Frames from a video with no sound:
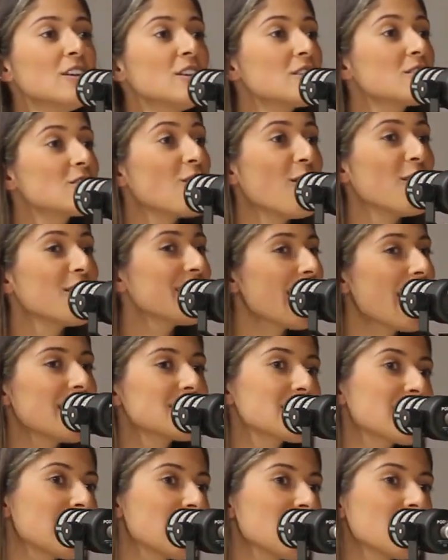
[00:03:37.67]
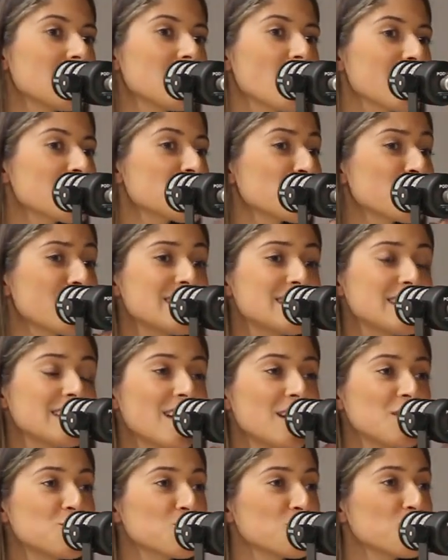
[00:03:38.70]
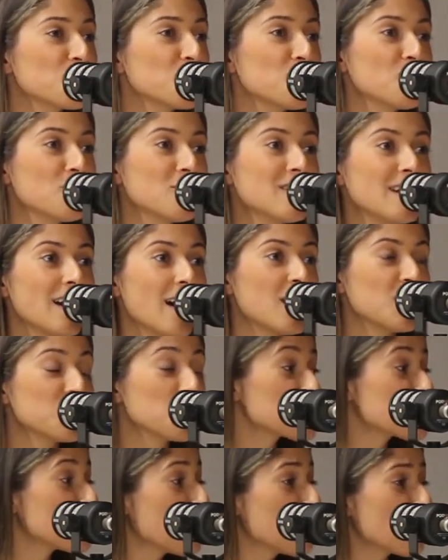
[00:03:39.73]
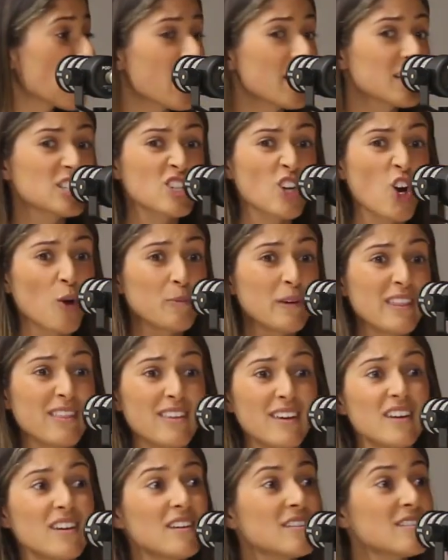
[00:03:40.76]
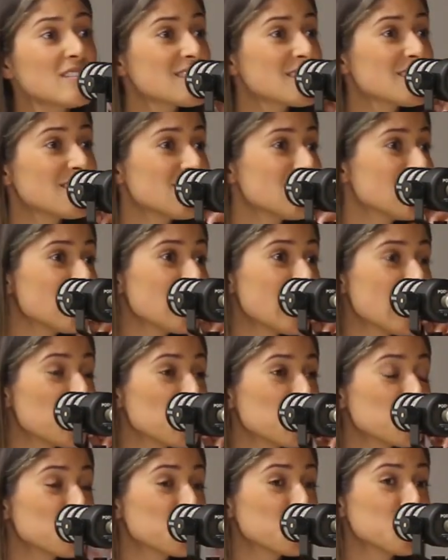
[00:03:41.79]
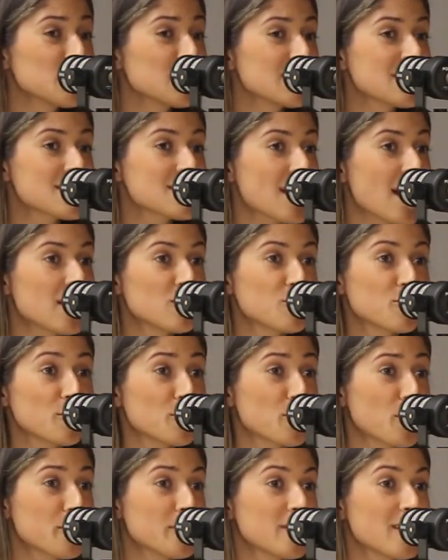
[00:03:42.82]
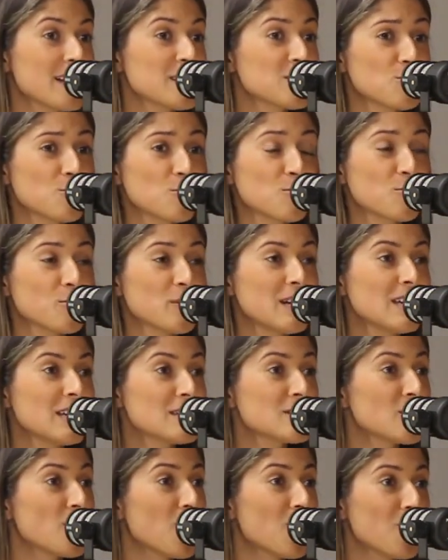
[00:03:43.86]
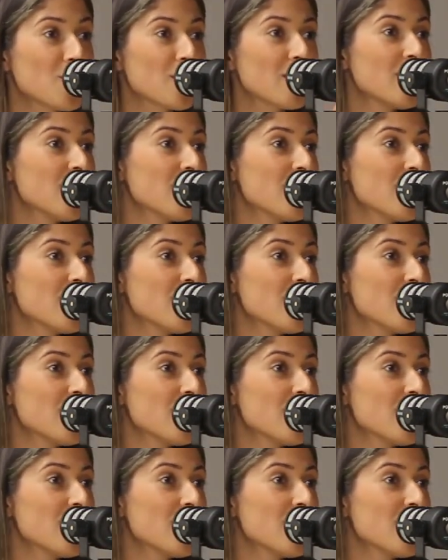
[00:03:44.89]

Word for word: So yeah, as a kid, that's all I did. I drew, watched my brother, I just copied things, and it really started from probably like 2, 3 years old,